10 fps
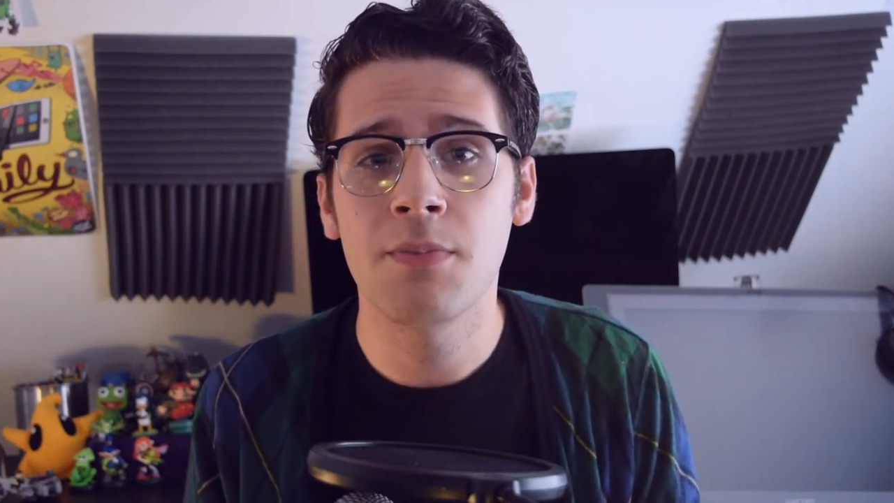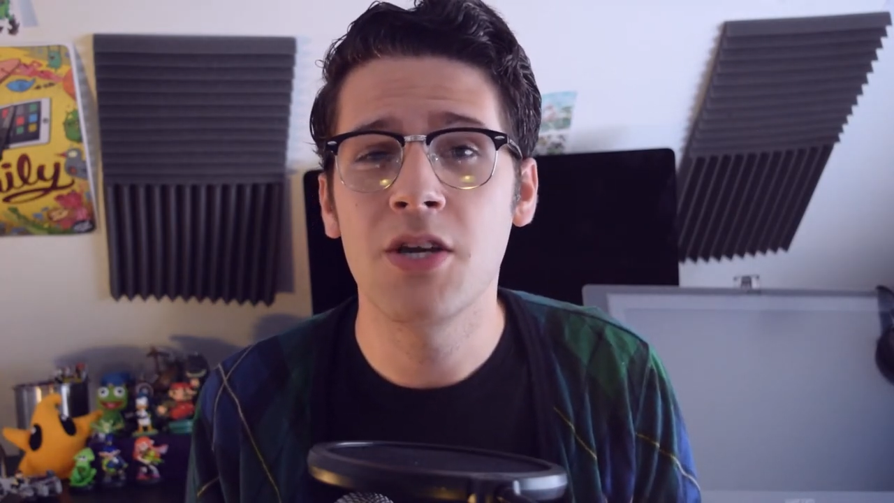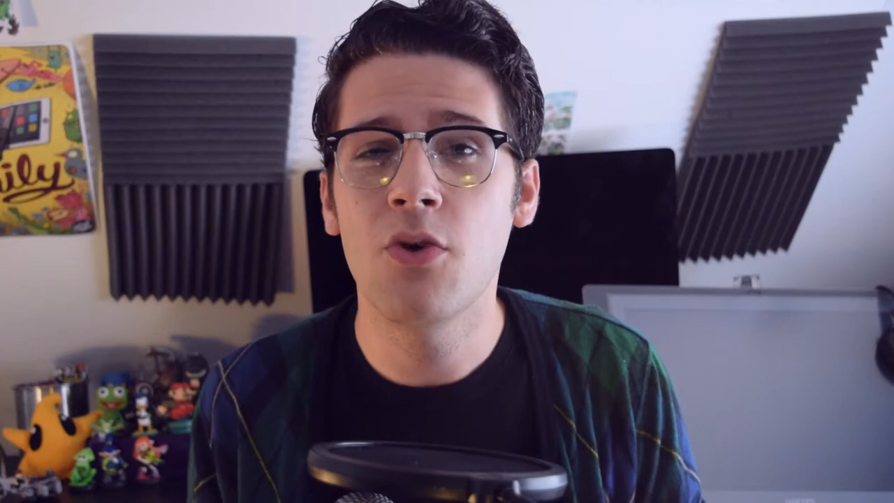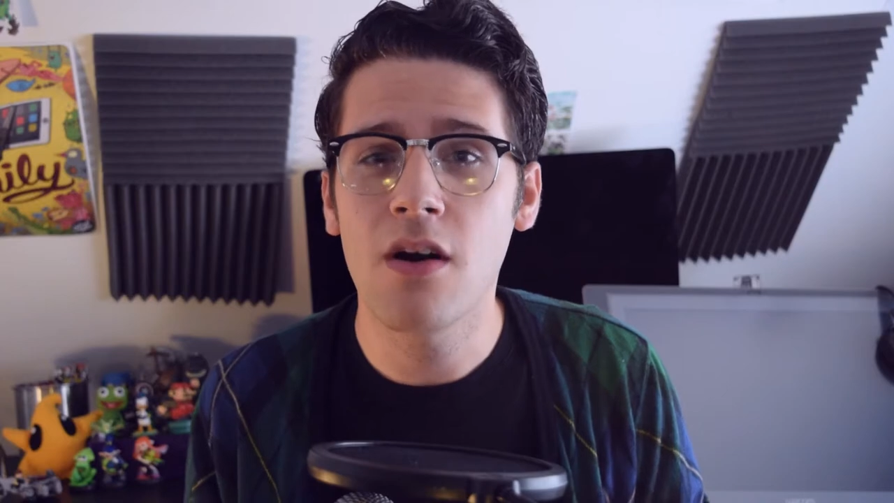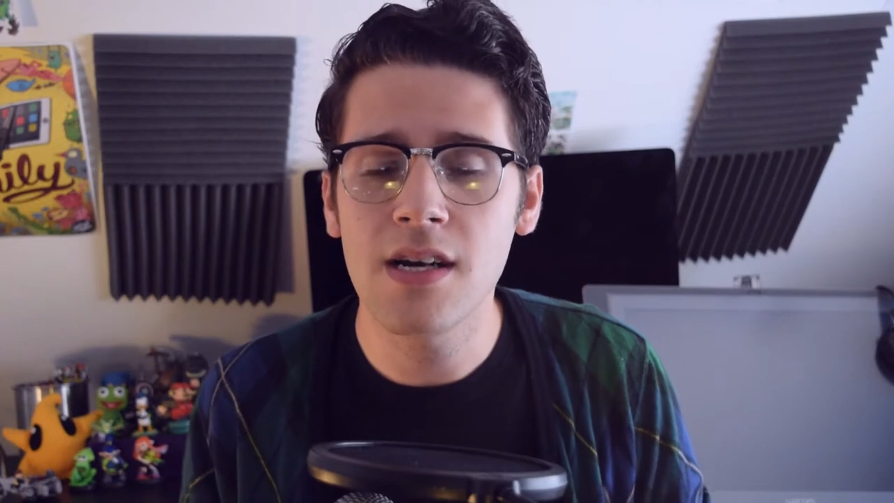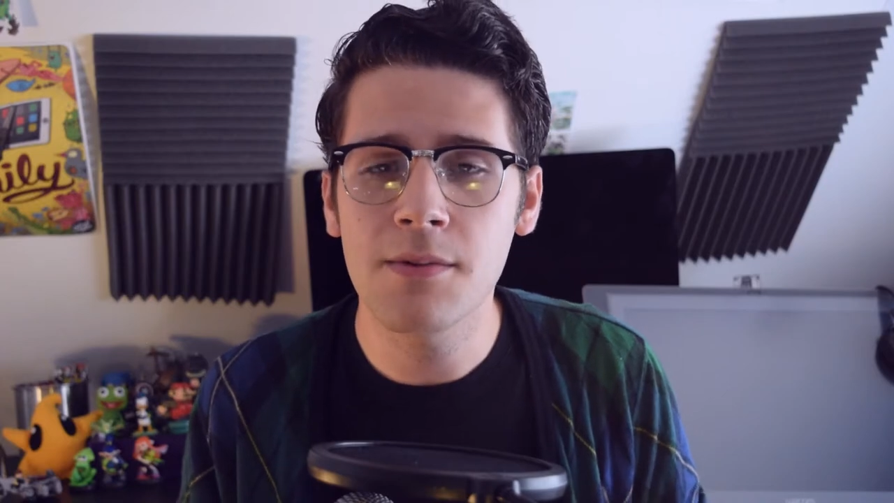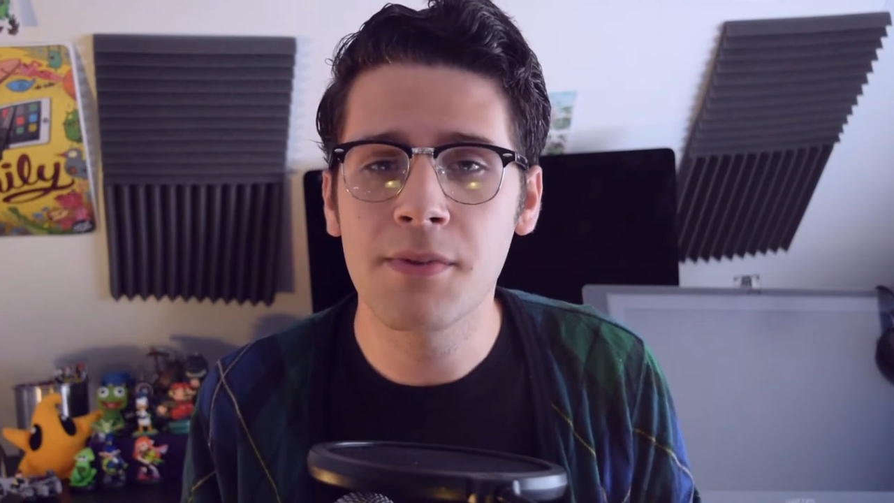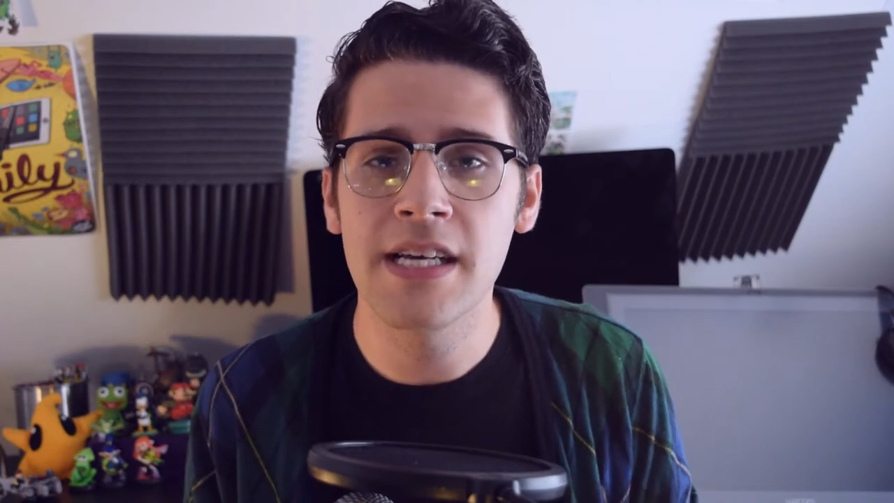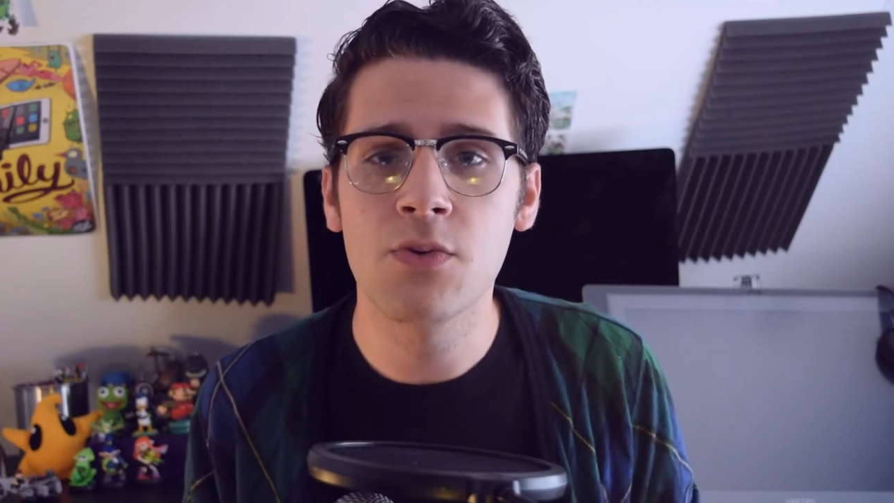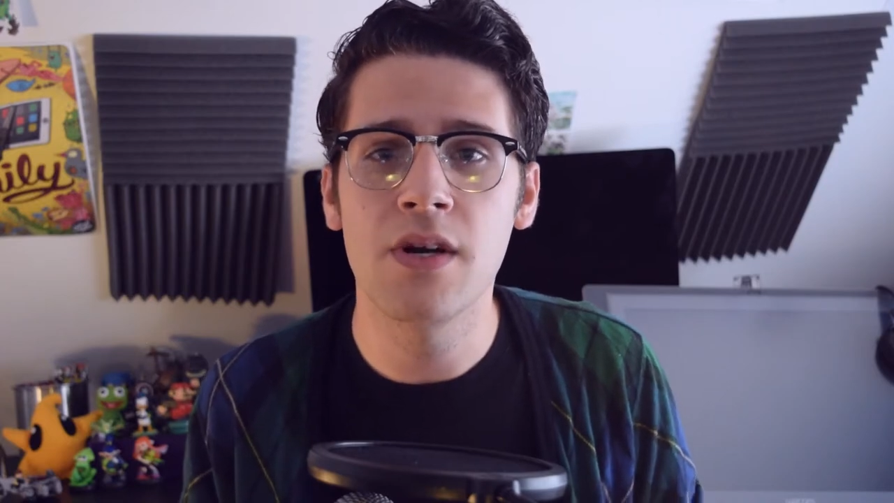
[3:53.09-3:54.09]
but you aren't at a
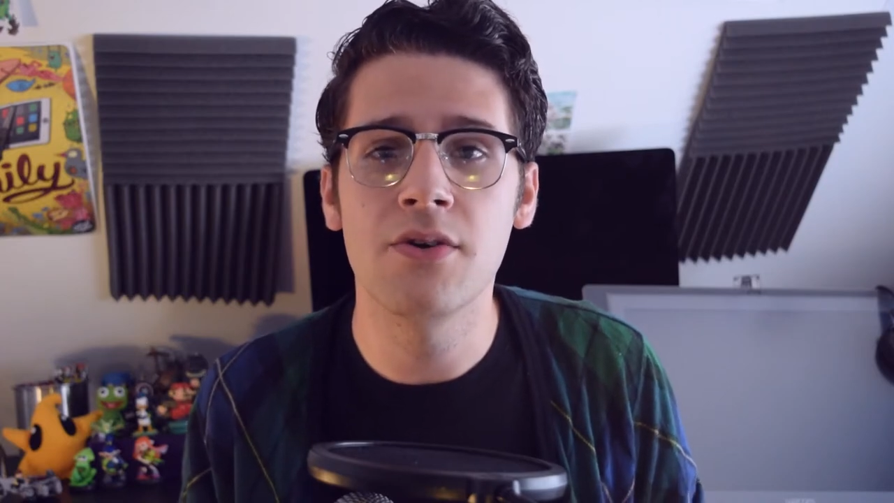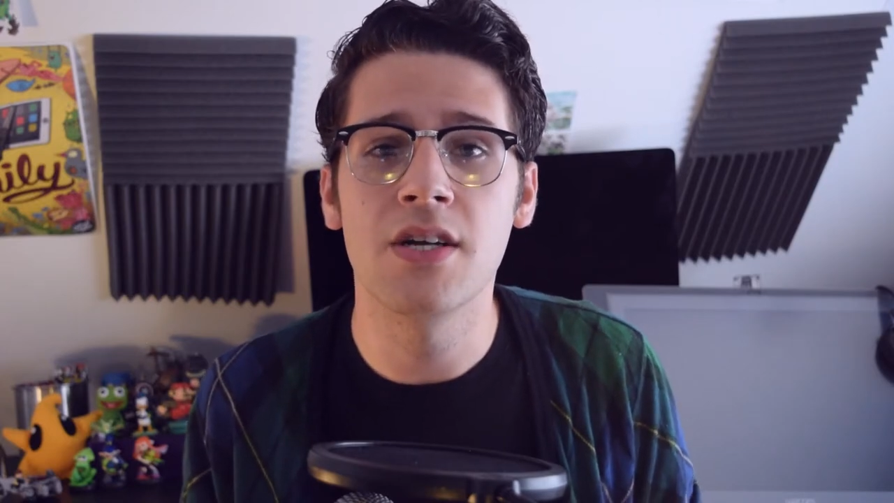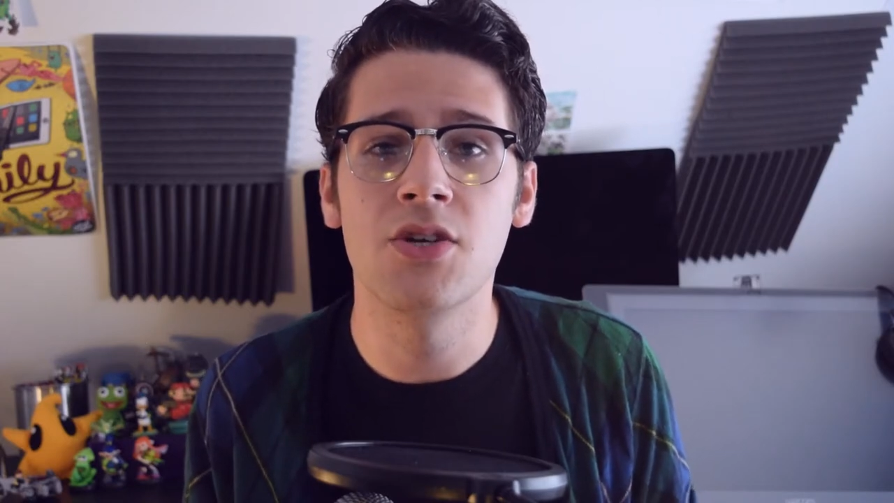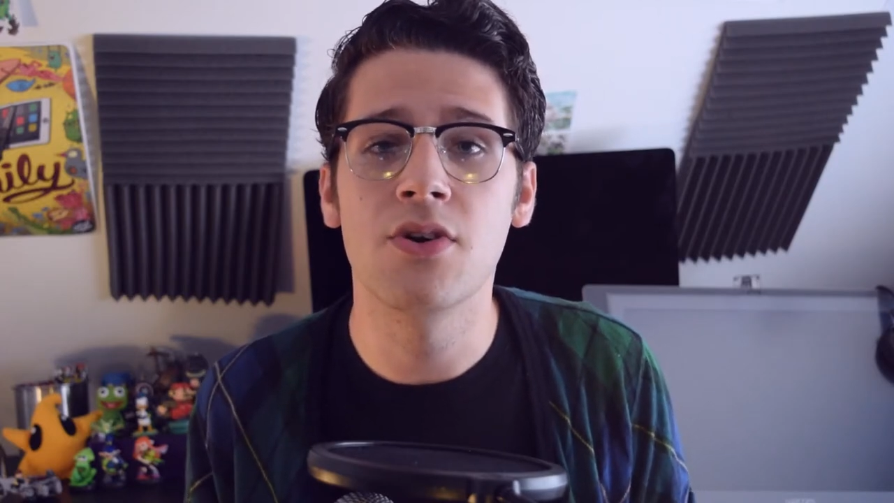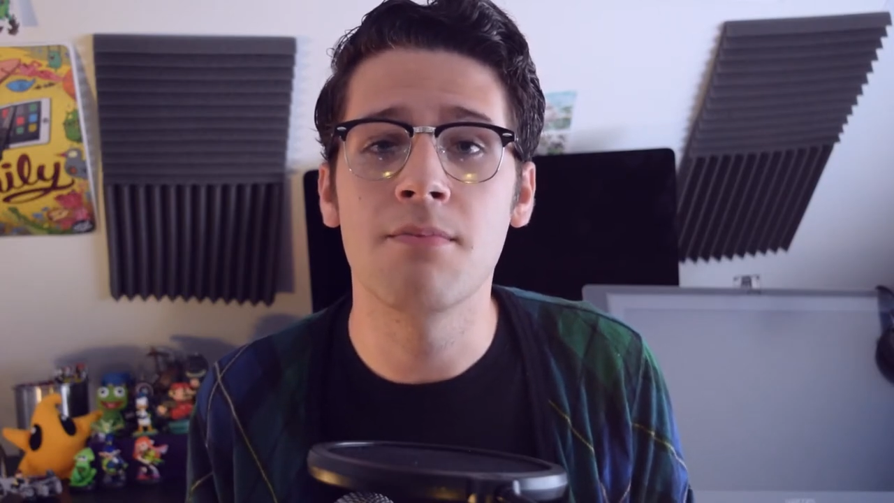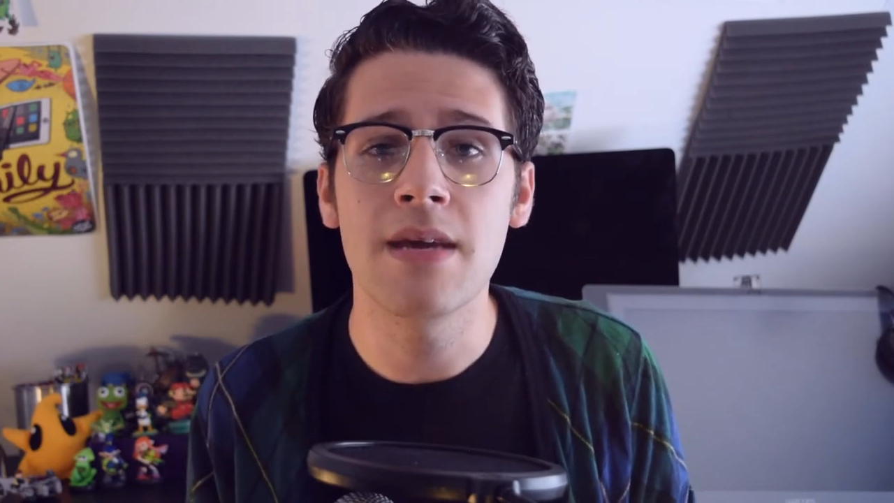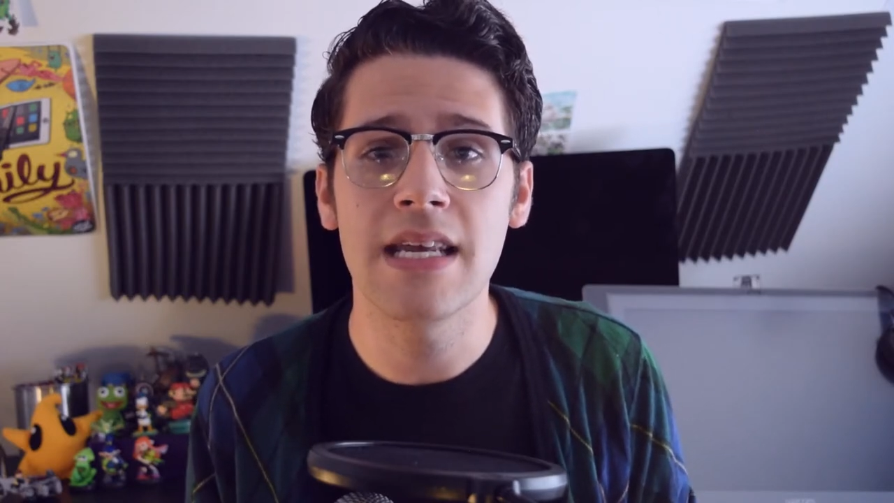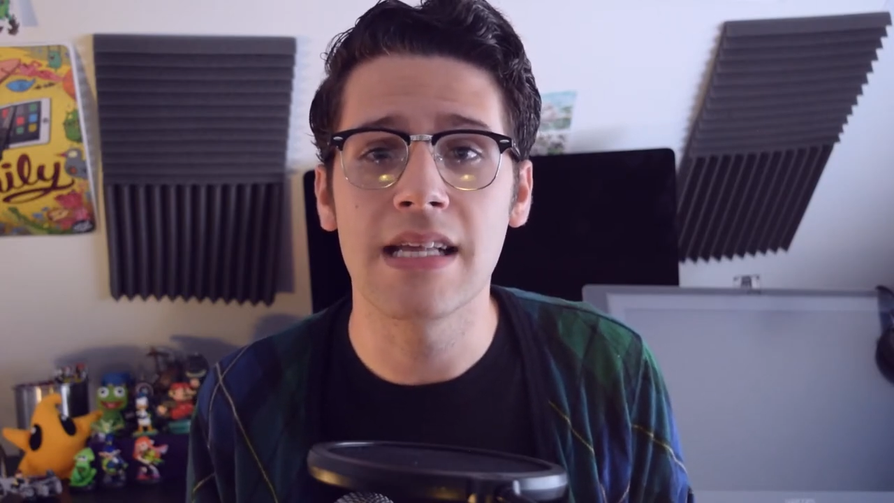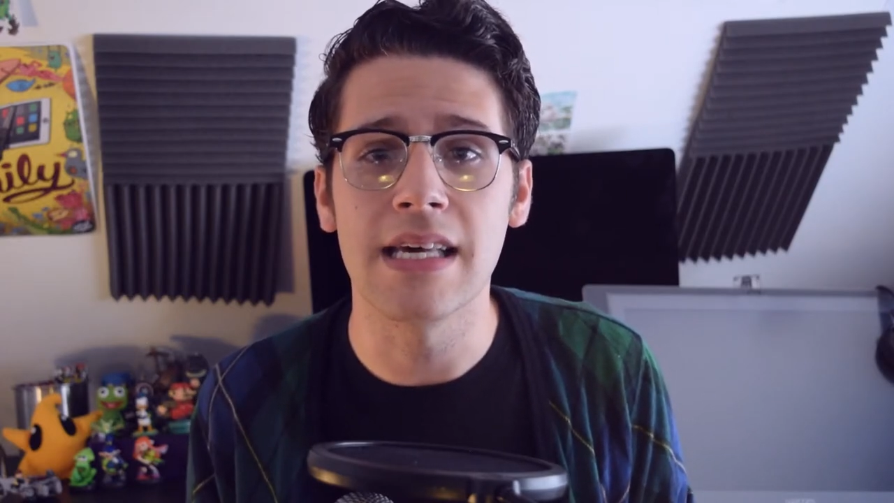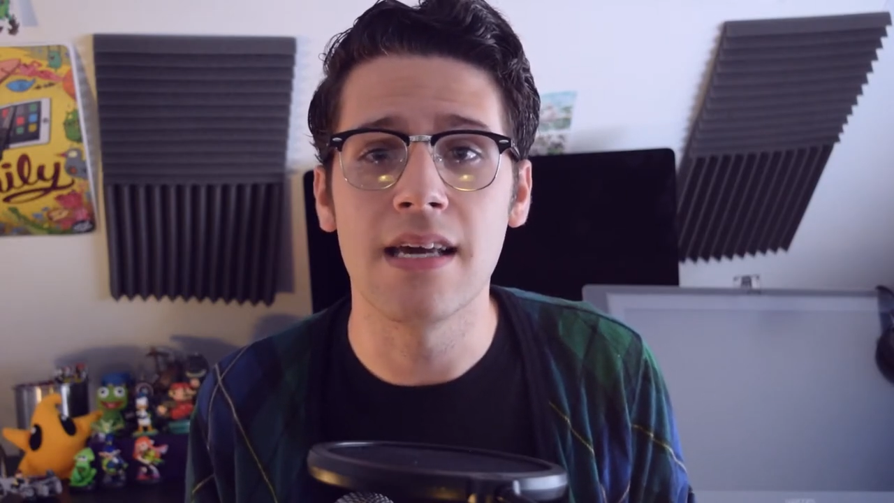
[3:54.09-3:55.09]
place where you can do it
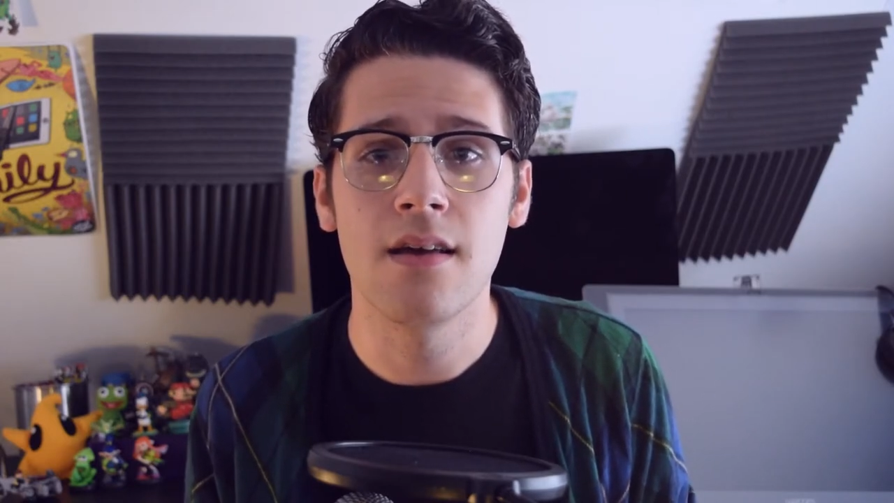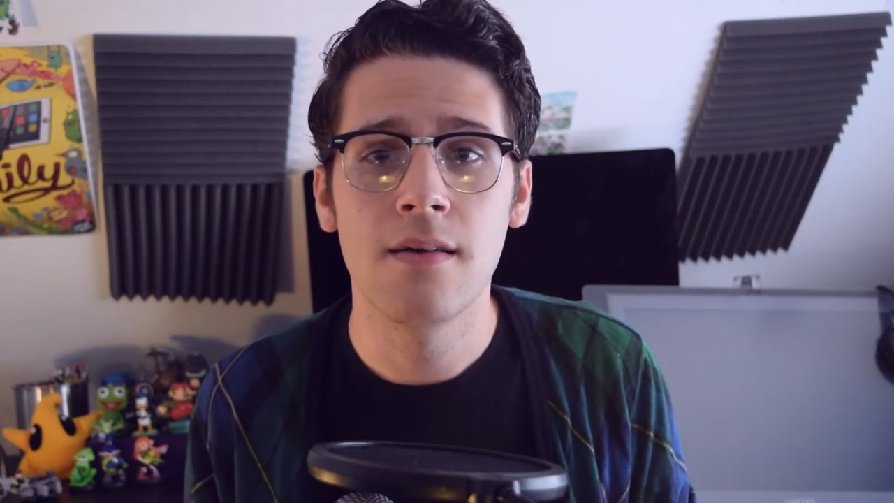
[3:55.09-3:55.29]
immediately,